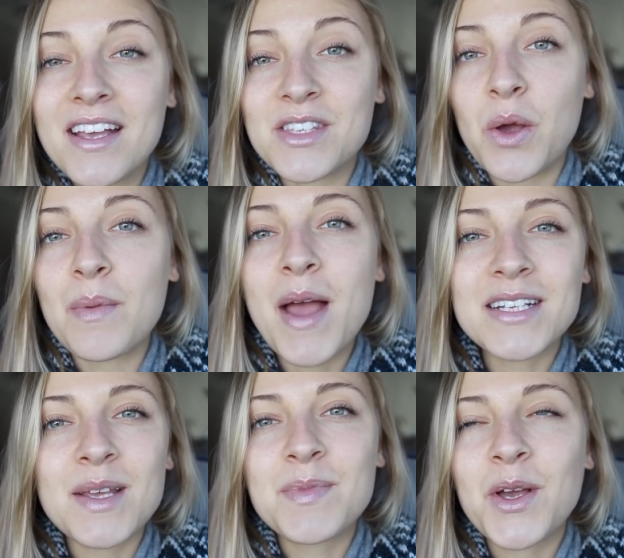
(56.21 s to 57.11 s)
So I
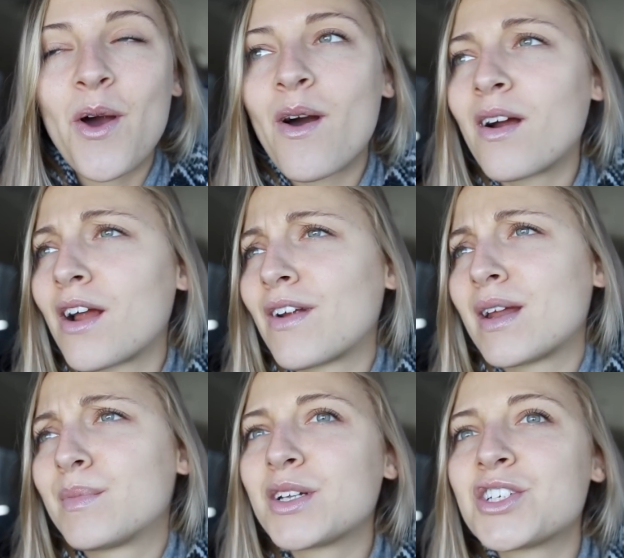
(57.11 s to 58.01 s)
packed up the car, I ran
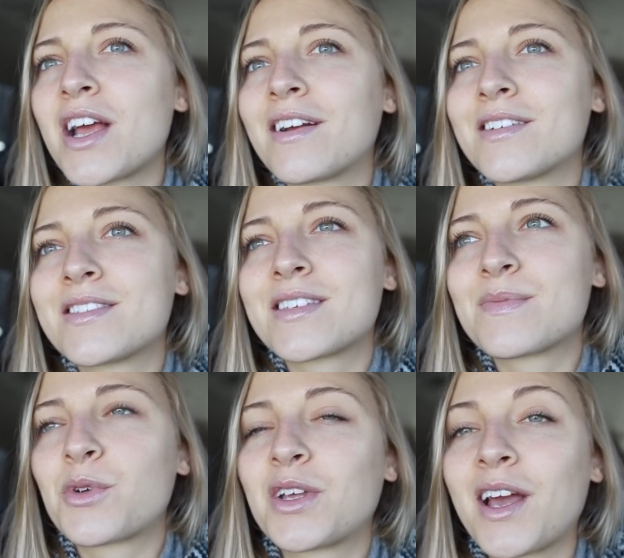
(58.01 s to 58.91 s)
a bunch of errands this
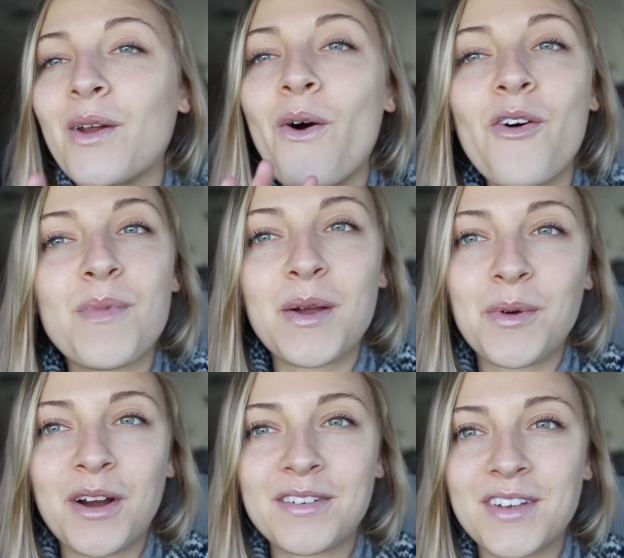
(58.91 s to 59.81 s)
morning, got all my
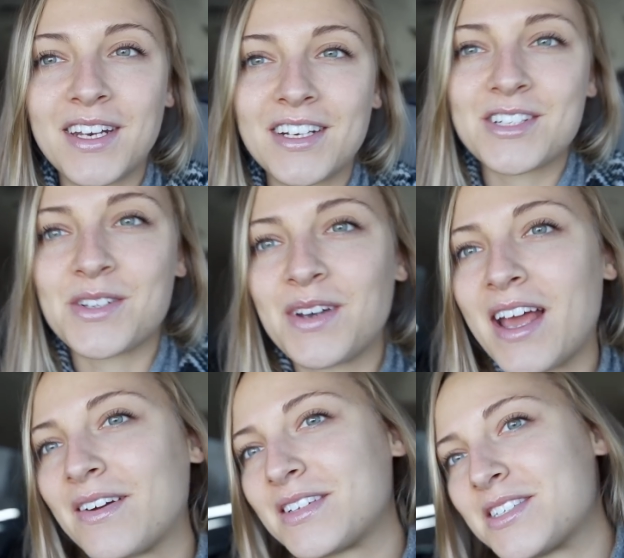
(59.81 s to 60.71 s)
work finished, so
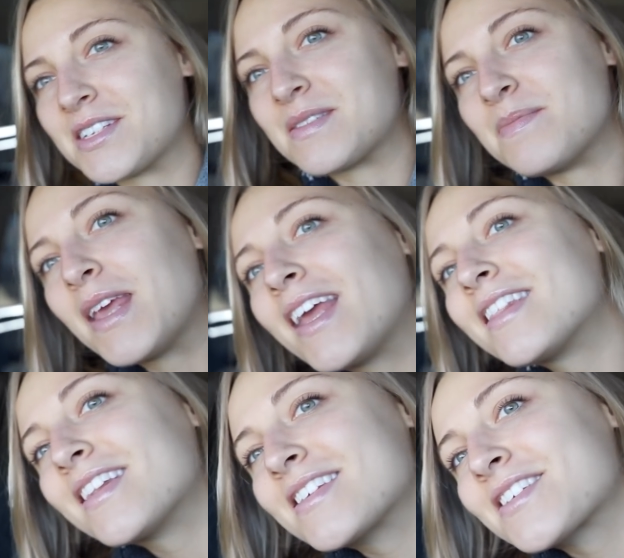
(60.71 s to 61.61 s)
now it's just me
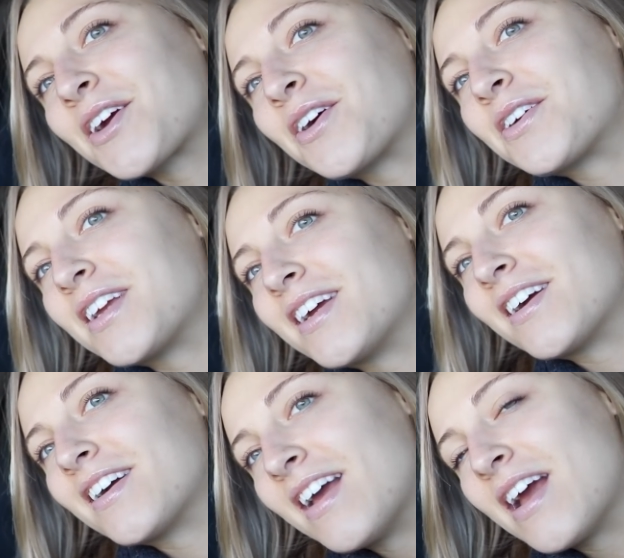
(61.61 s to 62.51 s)
and this girl
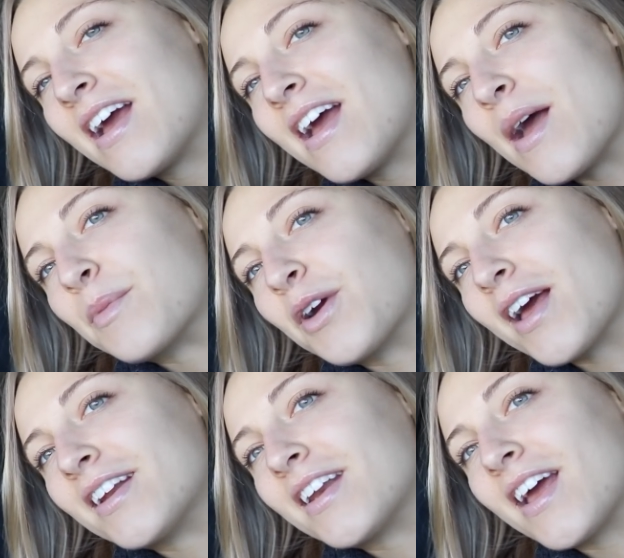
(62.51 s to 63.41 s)
here, and we're headed